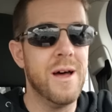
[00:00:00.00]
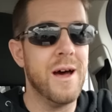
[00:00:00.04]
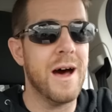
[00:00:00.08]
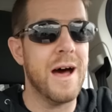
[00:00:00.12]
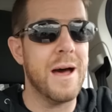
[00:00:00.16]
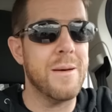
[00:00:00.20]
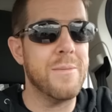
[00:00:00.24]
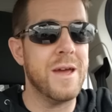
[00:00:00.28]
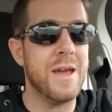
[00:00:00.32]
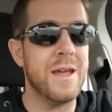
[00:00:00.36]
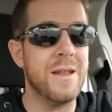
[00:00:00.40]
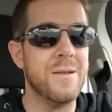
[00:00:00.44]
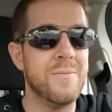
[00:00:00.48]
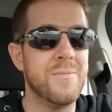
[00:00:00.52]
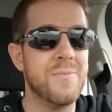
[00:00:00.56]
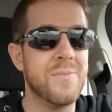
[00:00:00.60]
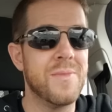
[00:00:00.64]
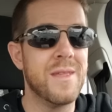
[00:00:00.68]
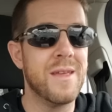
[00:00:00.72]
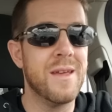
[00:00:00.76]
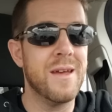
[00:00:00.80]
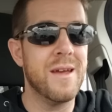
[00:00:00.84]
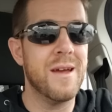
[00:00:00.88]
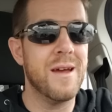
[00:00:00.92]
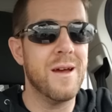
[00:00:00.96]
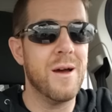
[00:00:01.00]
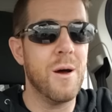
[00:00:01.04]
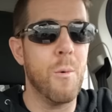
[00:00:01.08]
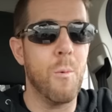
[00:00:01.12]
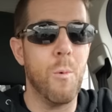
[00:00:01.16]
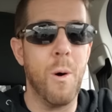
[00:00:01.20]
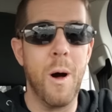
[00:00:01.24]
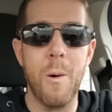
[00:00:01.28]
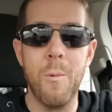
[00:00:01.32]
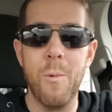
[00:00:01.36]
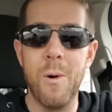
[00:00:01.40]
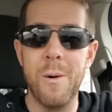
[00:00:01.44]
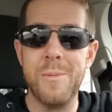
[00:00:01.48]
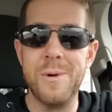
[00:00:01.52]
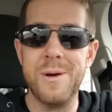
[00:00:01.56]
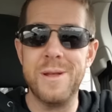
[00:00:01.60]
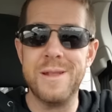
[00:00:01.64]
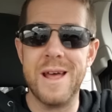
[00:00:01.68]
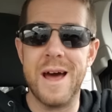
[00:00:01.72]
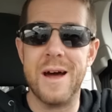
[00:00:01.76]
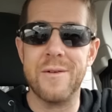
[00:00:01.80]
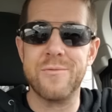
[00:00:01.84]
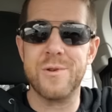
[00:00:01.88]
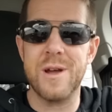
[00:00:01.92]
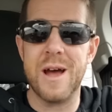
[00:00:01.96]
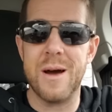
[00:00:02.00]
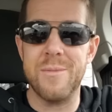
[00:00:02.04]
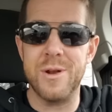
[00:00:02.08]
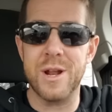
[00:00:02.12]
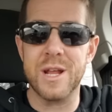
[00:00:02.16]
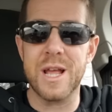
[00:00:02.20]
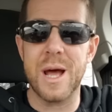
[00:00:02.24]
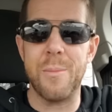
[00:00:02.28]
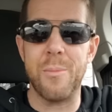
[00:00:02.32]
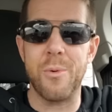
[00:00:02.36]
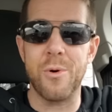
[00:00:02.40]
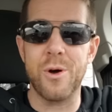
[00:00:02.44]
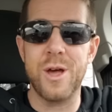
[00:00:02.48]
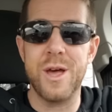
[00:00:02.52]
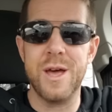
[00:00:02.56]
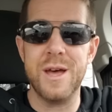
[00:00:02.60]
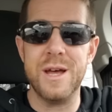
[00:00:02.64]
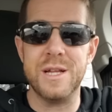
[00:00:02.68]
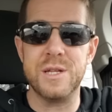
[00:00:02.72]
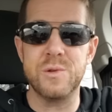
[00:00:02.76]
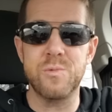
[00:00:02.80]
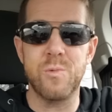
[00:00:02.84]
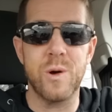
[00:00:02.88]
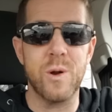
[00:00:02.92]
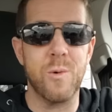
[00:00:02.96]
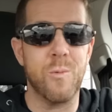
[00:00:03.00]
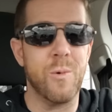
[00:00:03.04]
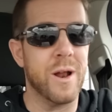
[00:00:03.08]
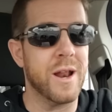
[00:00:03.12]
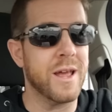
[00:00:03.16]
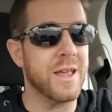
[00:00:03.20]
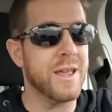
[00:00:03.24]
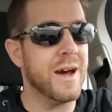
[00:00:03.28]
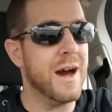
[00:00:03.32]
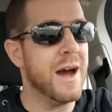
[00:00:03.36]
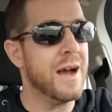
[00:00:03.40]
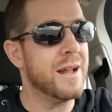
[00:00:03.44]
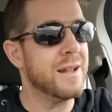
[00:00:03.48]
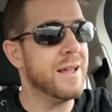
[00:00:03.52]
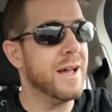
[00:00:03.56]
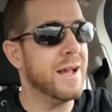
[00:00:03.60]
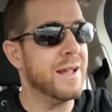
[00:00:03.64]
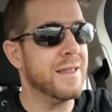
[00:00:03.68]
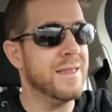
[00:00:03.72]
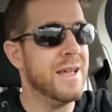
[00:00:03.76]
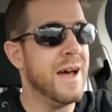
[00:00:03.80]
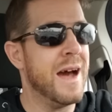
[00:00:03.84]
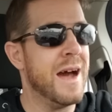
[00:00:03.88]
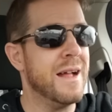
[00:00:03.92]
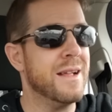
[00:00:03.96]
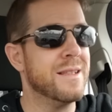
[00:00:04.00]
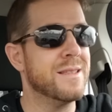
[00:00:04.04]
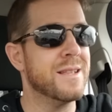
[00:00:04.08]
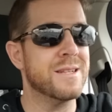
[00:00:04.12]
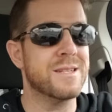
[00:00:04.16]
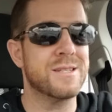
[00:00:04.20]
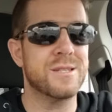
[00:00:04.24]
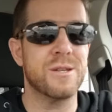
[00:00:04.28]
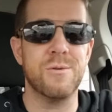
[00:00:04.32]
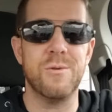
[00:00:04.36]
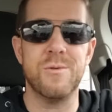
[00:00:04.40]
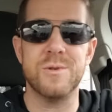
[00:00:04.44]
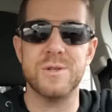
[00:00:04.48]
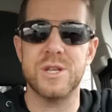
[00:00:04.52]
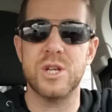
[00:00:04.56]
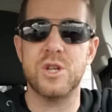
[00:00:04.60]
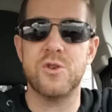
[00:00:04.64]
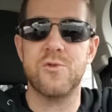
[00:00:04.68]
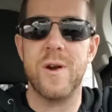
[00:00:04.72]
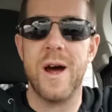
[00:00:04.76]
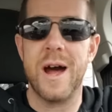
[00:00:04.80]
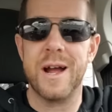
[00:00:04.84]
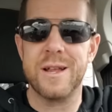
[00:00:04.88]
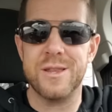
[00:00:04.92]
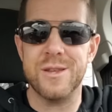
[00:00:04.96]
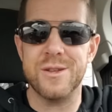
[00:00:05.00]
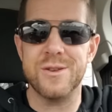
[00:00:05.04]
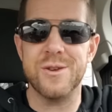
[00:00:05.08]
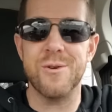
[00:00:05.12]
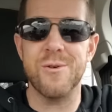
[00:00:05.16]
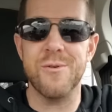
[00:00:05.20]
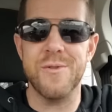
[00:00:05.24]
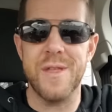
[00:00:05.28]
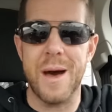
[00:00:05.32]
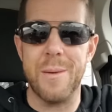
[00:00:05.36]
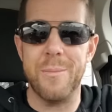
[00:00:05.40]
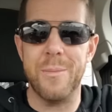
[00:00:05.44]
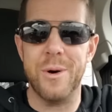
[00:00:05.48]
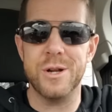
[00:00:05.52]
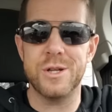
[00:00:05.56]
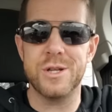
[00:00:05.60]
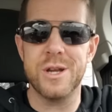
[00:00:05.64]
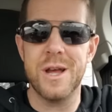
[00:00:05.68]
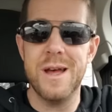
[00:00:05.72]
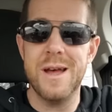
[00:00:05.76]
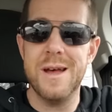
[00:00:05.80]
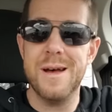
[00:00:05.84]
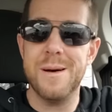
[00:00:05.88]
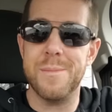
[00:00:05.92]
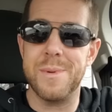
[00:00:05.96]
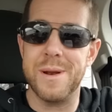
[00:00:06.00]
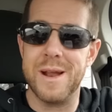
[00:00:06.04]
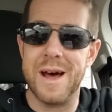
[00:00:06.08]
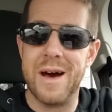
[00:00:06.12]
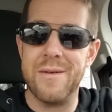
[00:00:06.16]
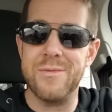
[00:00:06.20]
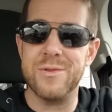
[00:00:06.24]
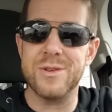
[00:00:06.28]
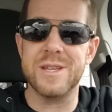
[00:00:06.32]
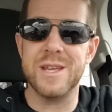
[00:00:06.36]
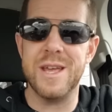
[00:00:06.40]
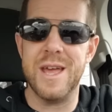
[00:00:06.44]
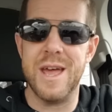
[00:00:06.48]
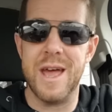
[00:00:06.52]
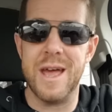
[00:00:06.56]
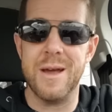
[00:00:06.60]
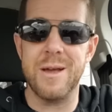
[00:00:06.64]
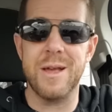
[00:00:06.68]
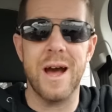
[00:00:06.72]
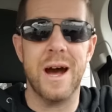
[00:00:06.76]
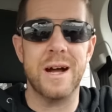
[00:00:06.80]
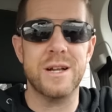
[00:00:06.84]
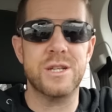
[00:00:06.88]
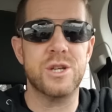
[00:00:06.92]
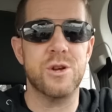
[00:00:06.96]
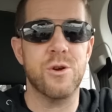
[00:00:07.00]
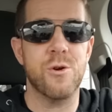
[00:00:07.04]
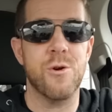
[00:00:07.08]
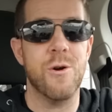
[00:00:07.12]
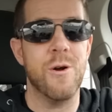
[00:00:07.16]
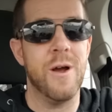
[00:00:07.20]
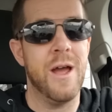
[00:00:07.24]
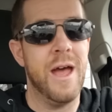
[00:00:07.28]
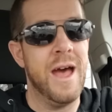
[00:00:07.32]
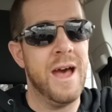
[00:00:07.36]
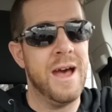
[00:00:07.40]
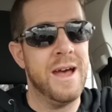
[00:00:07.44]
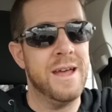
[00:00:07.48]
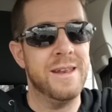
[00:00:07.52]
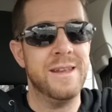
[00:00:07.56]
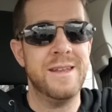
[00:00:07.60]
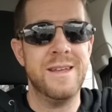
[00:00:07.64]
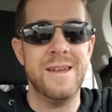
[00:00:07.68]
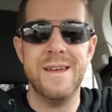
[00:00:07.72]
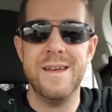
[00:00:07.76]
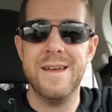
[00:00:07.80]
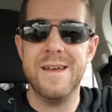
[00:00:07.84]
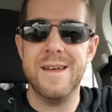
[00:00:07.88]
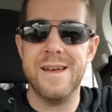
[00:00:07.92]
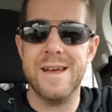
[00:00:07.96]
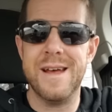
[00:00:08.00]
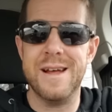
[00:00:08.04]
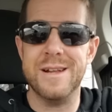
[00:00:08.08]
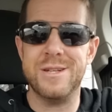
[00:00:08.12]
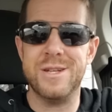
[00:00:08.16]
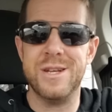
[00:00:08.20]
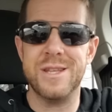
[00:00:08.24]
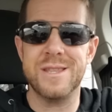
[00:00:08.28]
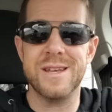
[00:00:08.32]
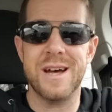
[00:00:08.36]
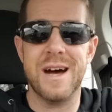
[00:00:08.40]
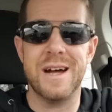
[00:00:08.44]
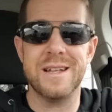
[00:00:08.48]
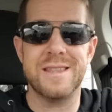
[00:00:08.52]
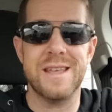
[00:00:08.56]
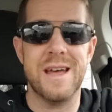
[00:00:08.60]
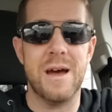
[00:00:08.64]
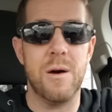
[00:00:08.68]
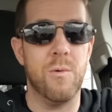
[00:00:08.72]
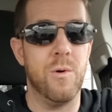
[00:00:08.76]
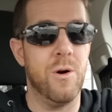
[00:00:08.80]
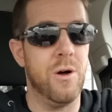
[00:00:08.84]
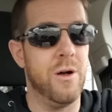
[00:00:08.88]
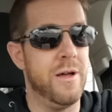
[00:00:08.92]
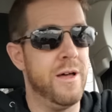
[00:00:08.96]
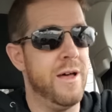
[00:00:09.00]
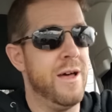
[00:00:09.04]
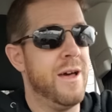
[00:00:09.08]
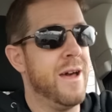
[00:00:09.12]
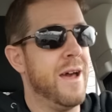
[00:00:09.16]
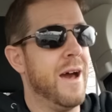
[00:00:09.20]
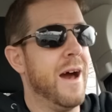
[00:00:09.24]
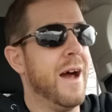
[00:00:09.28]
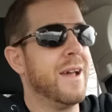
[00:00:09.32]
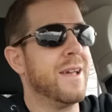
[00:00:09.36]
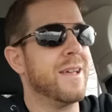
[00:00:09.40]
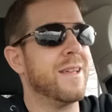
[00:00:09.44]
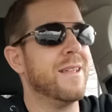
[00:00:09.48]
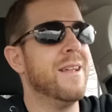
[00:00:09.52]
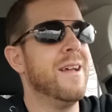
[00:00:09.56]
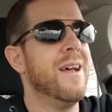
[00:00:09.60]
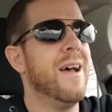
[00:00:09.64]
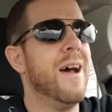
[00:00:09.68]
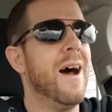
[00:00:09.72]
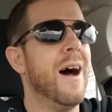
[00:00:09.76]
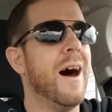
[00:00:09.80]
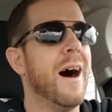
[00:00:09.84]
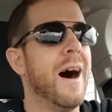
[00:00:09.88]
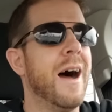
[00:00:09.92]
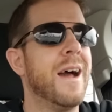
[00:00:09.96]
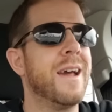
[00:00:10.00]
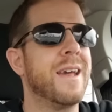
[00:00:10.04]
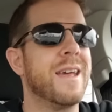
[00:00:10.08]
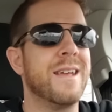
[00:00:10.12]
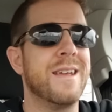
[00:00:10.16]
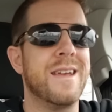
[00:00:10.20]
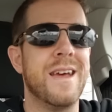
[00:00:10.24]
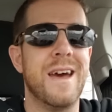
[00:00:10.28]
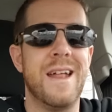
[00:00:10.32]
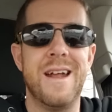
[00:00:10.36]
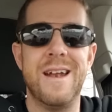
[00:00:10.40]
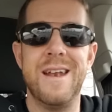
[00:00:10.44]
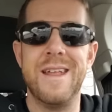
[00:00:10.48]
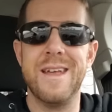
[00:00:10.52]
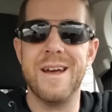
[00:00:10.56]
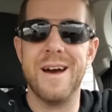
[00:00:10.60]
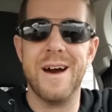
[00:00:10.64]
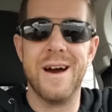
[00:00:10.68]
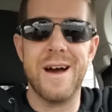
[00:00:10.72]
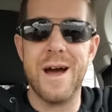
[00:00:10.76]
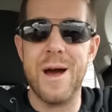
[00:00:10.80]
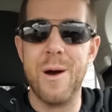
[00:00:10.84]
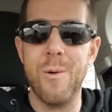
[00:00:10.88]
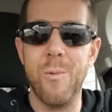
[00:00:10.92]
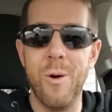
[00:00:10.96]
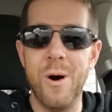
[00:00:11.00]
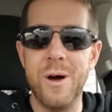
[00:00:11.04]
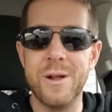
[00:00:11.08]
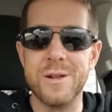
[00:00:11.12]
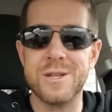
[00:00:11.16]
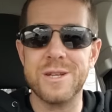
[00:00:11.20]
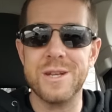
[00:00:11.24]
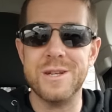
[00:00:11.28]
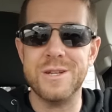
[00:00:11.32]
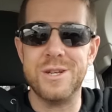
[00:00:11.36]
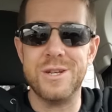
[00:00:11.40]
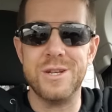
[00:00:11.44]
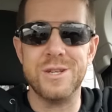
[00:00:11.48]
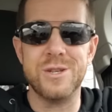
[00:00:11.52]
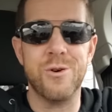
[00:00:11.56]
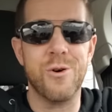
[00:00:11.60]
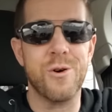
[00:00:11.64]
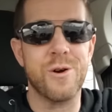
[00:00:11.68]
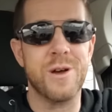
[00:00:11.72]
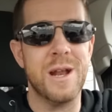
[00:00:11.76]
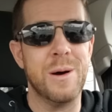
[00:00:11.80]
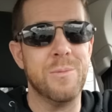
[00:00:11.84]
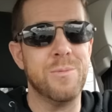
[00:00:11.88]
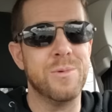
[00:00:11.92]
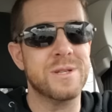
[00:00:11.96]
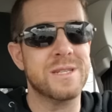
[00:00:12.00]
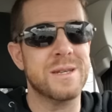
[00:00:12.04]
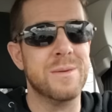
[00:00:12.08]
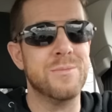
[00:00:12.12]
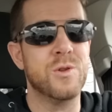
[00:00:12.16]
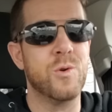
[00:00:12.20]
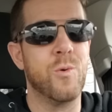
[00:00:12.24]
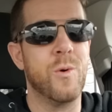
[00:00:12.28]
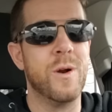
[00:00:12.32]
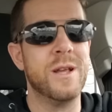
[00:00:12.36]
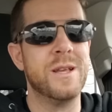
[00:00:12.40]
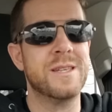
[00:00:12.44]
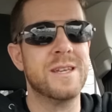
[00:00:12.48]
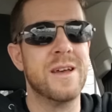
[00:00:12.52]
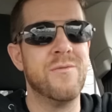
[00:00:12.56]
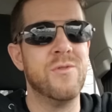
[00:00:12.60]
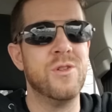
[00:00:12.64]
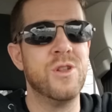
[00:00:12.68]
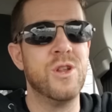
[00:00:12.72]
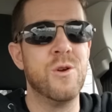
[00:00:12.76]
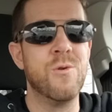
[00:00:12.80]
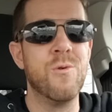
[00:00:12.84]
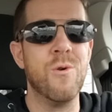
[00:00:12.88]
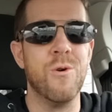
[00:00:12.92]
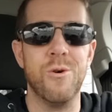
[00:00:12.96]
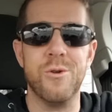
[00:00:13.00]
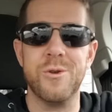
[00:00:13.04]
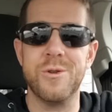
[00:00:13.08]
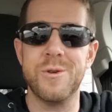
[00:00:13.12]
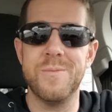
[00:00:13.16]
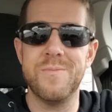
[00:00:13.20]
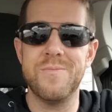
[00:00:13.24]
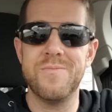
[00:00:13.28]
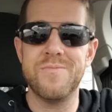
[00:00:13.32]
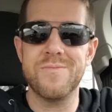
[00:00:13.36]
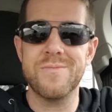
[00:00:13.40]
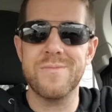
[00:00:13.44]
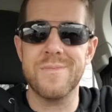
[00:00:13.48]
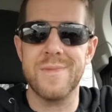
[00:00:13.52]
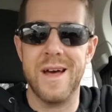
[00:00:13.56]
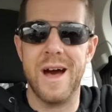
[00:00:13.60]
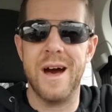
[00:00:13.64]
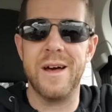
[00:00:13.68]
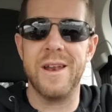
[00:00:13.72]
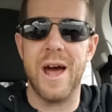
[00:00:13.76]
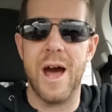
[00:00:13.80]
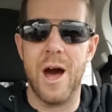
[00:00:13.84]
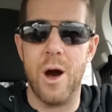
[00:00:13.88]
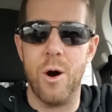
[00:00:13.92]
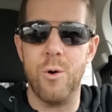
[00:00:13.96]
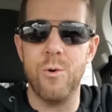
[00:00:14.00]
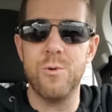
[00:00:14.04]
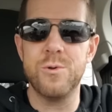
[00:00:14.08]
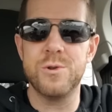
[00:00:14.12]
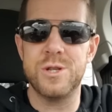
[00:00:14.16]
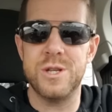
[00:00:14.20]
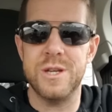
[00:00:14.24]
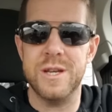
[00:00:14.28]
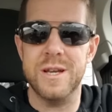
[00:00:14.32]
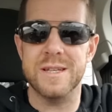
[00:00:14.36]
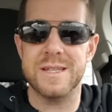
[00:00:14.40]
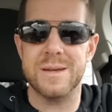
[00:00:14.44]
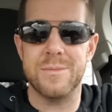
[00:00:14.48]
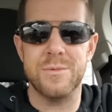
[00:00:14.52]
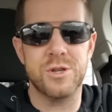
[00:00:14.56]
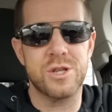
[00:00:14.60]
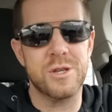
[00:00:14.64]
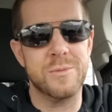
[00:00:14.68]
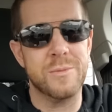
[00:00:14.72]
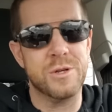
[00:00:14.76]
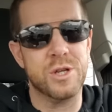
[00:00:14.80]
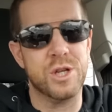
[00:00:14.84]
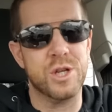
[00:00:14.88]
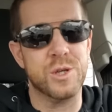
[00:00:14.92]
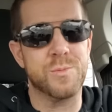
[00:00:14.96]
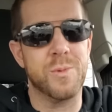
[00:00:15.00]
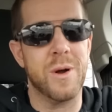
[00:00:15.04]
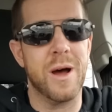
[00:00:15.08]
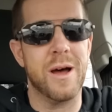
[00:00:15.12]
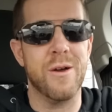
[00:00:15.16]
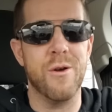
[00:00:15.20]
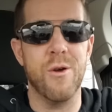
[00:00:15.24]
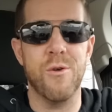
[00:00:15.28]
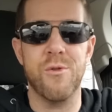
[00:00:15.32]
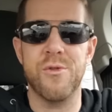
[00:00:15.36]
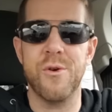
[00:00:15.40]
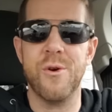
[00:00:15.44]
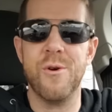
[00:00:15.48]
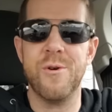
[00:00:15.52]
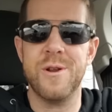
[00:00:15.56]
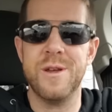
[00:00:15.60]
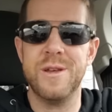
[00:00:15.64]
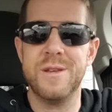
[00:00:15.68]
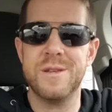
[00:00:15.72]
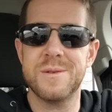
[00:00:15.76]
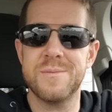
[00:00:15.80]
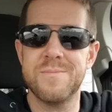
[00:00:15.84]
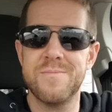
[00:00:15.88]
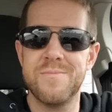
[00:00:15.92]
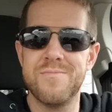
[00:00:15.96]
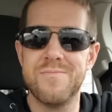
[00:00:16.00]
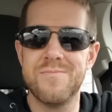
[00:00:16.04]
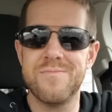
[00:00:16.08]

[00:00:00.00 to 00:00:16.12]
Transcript: I mean, What woman, after having a couple kids, wouldn't want a guy like that that still was attracted to her that much? But obviously, it got to her head, and she thought that, well, hey, I can get any guy I want, and she's hooking up with some 27-year-old. Now, I don't know how old she is. I'm assuming she's probably her 30s.